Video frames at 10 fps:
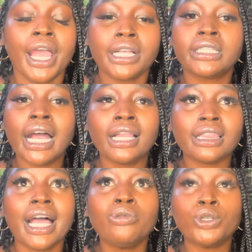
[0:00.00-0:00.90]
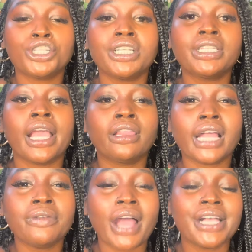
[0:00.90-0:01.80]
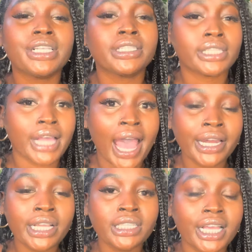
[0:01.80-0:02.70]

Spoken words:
It's not levels just in life as in status,